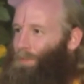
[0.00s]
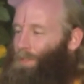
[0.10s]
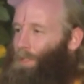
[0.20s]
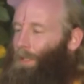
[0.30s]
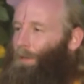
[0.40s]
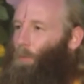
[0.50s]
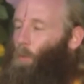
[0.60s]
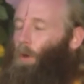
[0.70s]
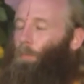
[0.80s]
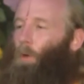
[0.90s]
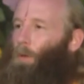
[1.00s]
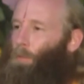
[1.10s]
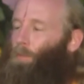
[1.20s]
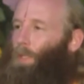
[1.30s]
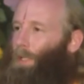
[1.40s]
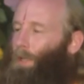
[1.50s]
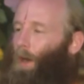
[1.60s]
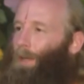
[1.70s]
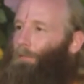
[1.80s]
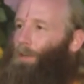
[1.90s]
See, we're probably
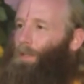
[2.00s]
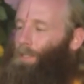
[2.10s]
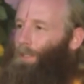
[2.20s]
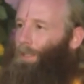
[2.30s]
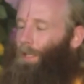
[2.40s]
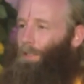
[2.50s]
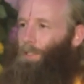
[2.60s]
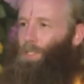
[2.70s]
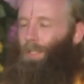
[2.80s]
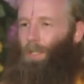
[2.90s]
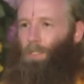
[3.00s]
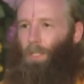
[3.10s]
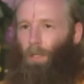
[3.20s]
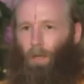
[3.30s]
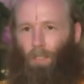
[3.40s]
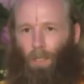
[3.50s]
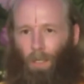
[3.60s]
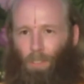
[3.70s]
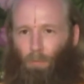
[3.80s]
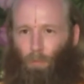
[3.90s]
not even as intelligent as
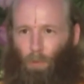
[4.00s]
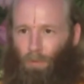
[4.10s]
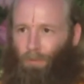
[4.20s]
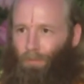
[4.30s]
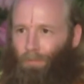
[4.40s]
Hiranyakashipu.